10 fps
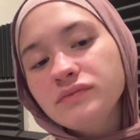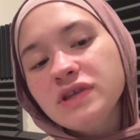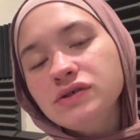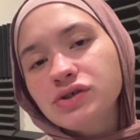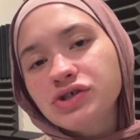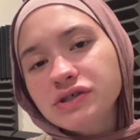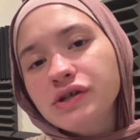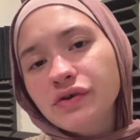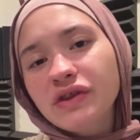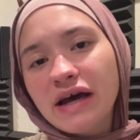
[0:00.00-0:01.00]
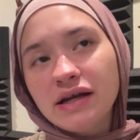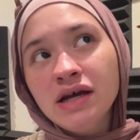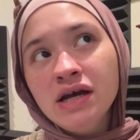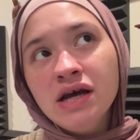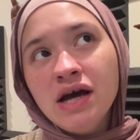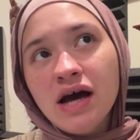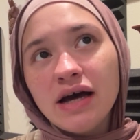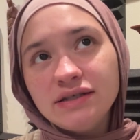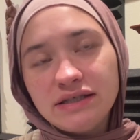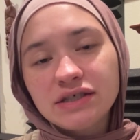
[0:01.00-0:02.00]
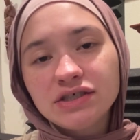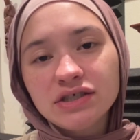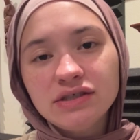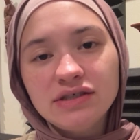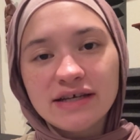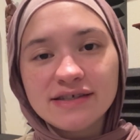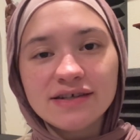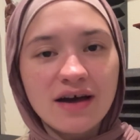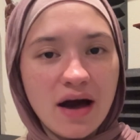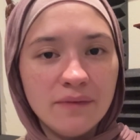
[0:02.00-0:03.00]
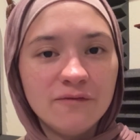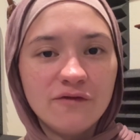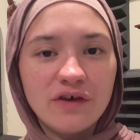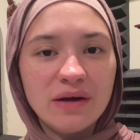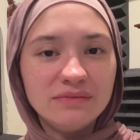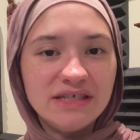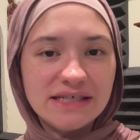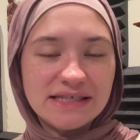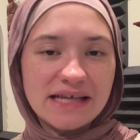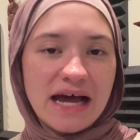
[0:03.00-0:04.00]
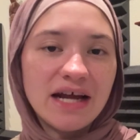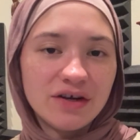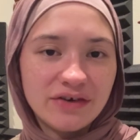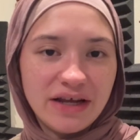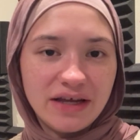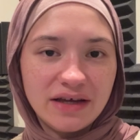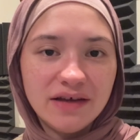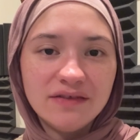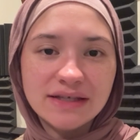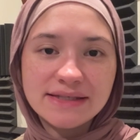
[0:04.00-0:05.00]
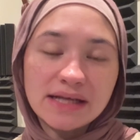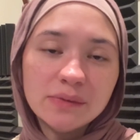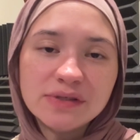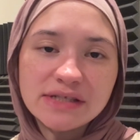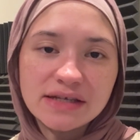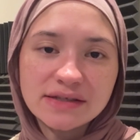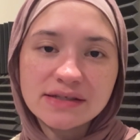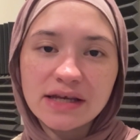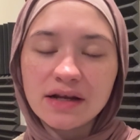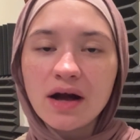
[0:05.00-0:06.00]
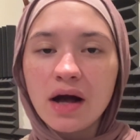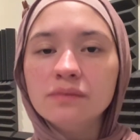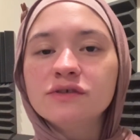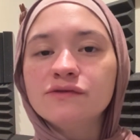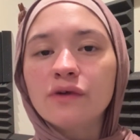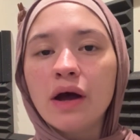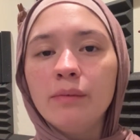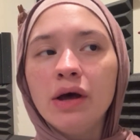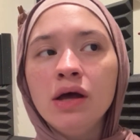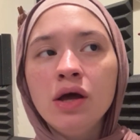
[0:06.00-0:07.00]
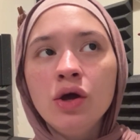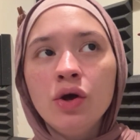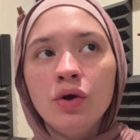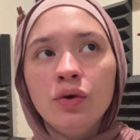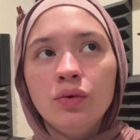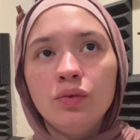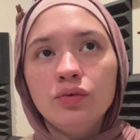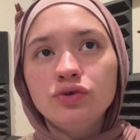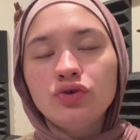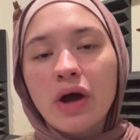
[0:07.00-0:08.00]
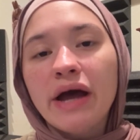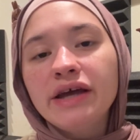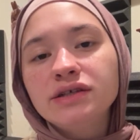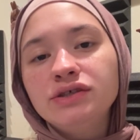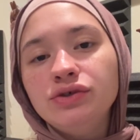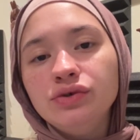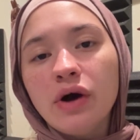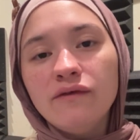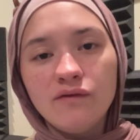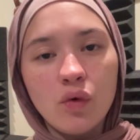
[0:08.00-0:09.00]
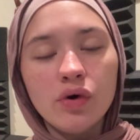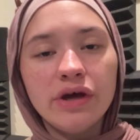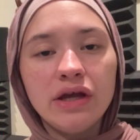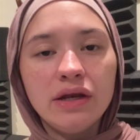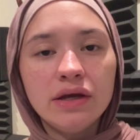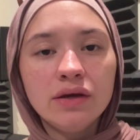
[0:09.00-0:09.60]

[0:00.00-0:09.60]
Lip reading: So just know that addiction doesn't come from desiring the substance. It comes from trying to avoid